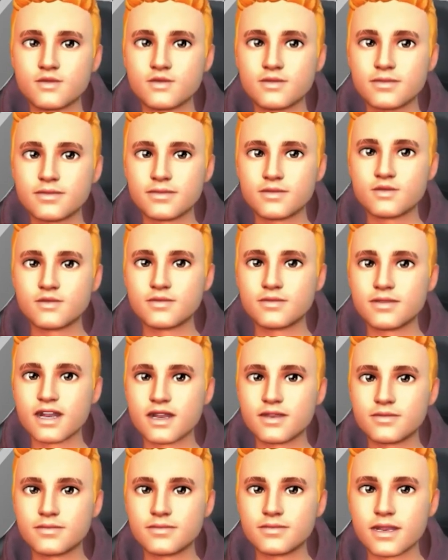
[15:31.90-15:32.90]
and then
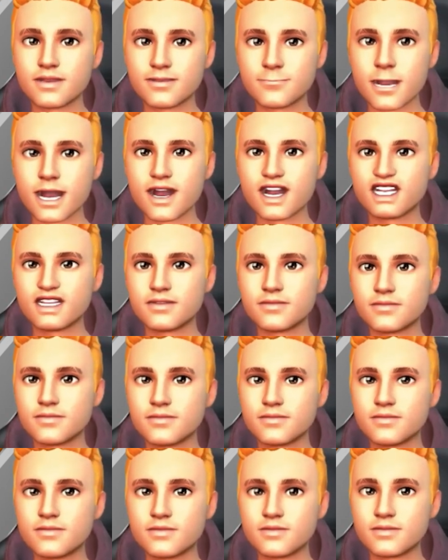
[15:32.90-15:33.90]
image,
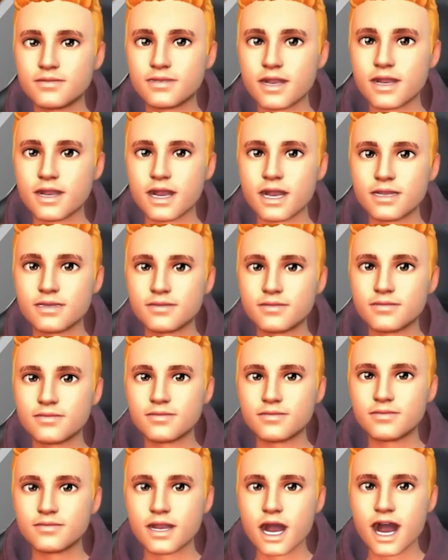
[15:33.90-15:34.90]

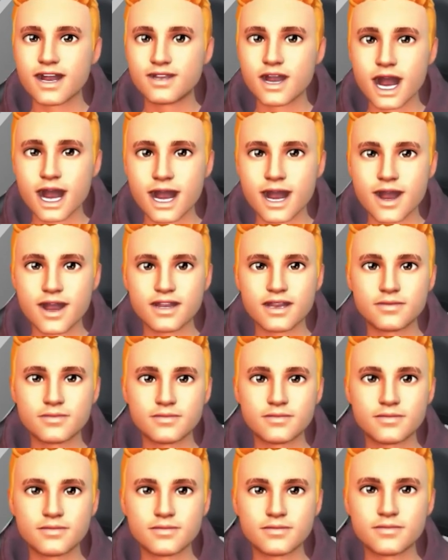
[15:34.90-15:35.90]
save as.
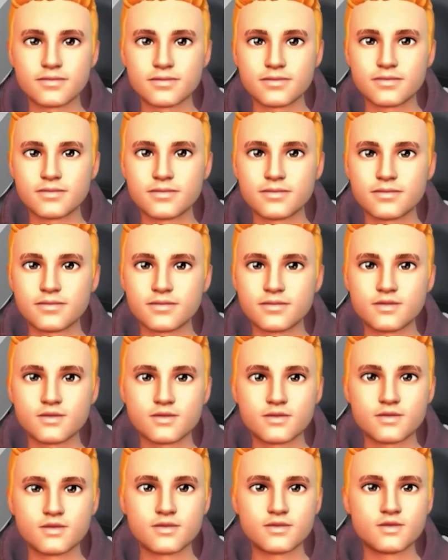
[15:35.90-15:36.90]

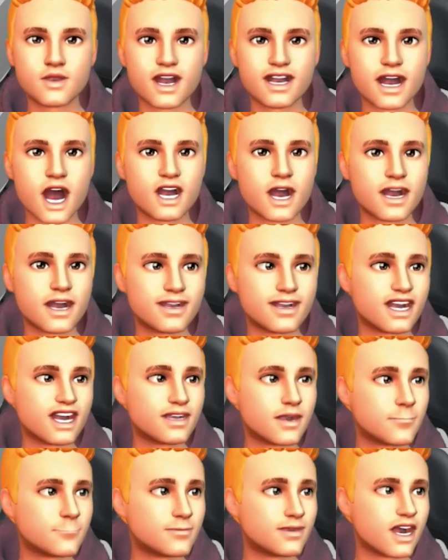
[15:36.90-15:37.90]
First rendering is
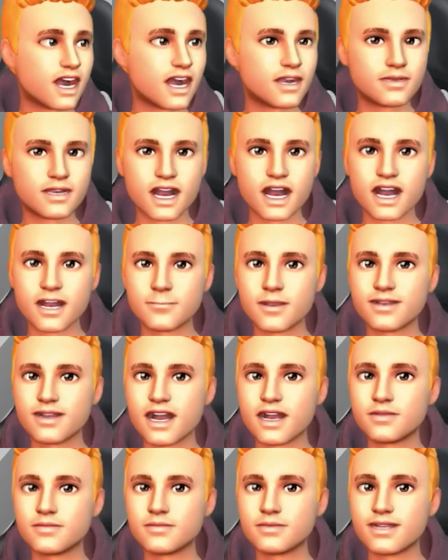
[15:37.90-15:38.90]
complete, rendering complete.
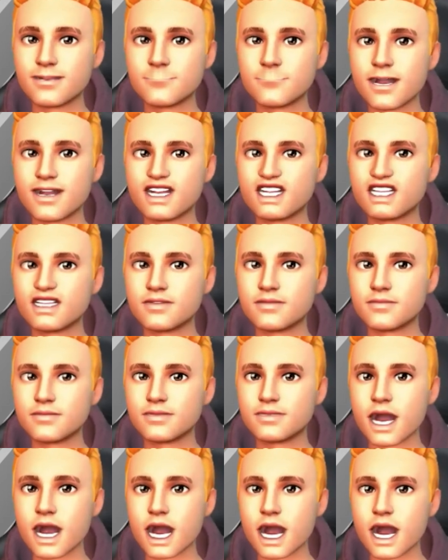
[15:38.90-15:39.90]
So image,
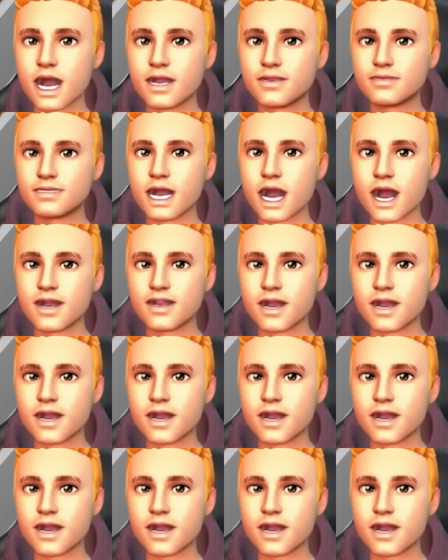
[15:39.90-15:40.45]
save,